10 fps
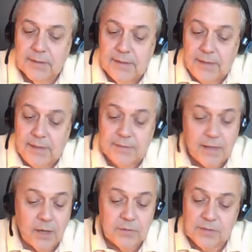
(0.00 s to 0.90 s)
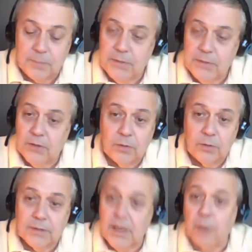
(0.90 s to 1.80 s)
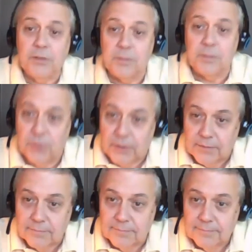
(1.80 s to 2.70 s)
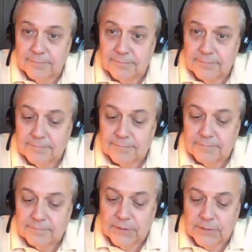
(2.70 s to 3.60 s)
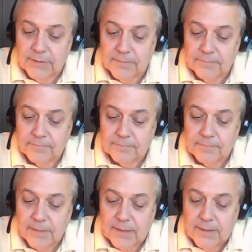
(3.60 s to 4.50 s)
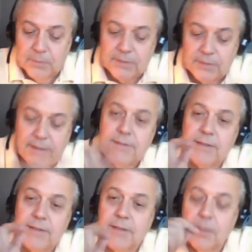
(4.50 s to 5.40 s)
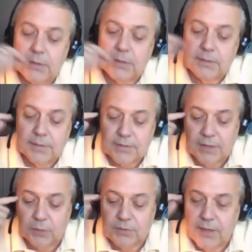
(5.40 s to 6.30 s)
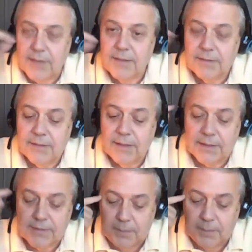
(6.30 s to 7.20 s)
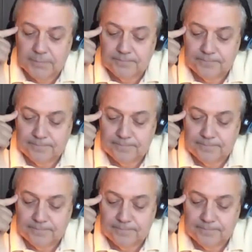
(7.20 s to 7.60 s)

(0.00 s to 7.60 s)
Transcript: And now there's something called cloud computing. Okay. But Nancy's company is now taking the next step.